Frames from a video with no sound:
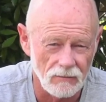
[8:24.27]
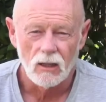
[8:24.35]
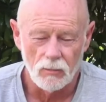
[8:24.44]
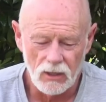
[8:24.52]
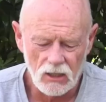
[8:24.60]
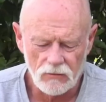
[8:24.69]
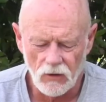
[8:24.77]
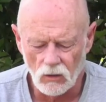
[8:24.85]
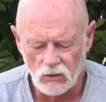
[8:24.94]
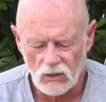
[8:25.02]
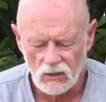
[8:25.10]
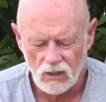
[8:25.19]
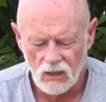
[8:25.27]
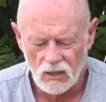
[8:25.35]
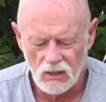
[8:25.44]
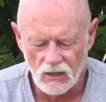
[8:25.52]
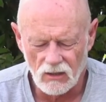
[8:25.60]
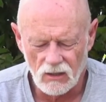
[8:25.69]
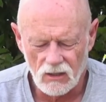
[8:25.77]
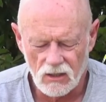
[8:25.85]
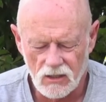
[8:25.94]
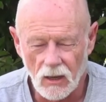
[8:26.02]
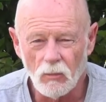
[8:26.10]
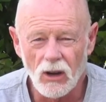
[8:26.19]
The biggest fault is that
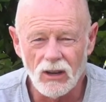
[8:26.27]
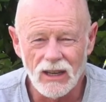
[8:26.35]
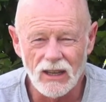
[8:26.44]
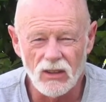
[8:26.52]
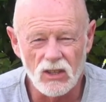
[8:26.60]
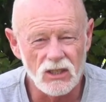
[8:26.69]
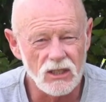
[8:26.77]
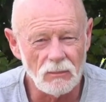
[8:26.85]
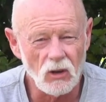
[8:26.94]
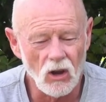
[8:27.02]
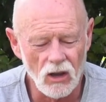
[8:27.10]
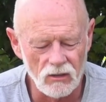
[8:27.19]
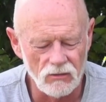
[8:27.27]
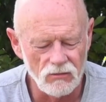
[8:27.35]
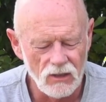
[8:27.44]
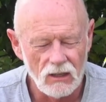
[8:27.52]
somewhere in here there's some kind of